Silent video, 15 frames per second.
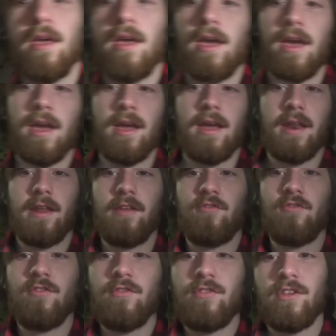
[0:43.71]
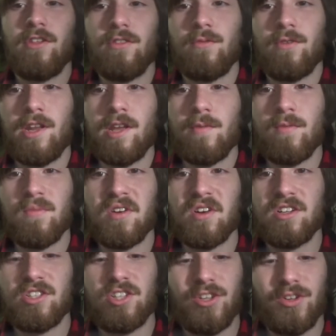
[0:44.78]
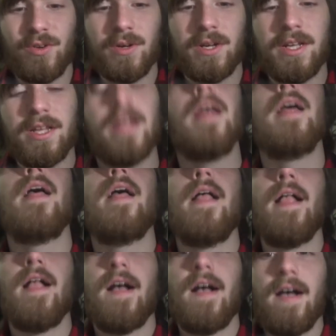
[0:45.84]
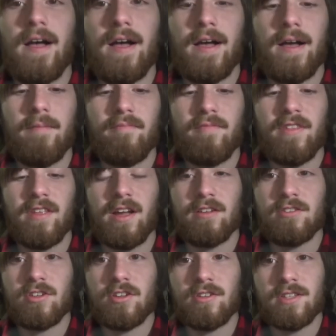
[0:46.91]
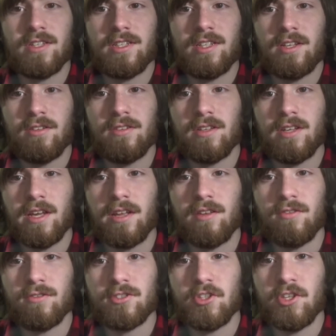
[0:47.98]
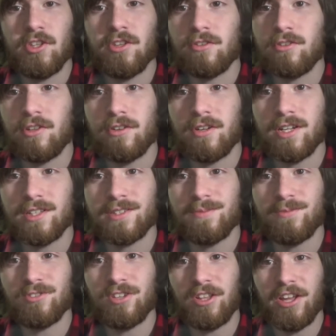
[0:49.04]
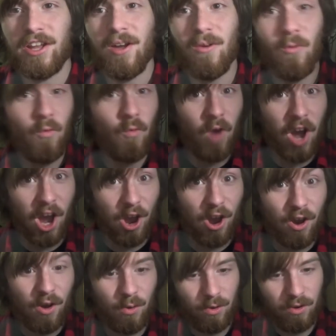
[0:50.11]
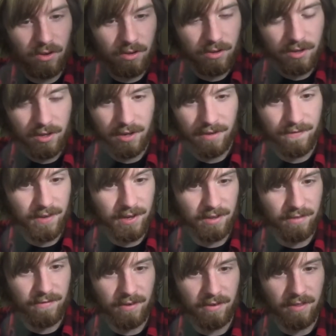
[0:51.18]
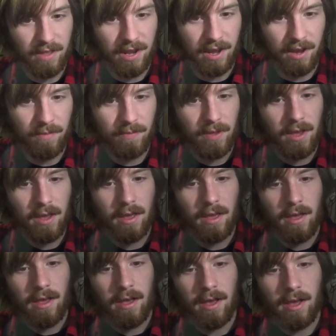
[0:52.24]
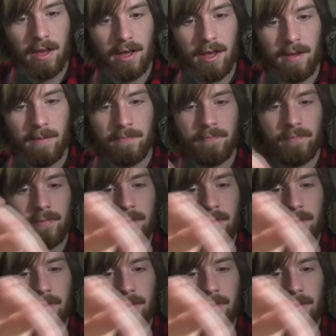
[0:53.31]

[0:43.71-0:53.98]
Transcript: and introducing the Redeemer Mark two. Um, I'll turn this hilt and you'll see there's no custom drilling. Woohoo! I finally figured that out. Um,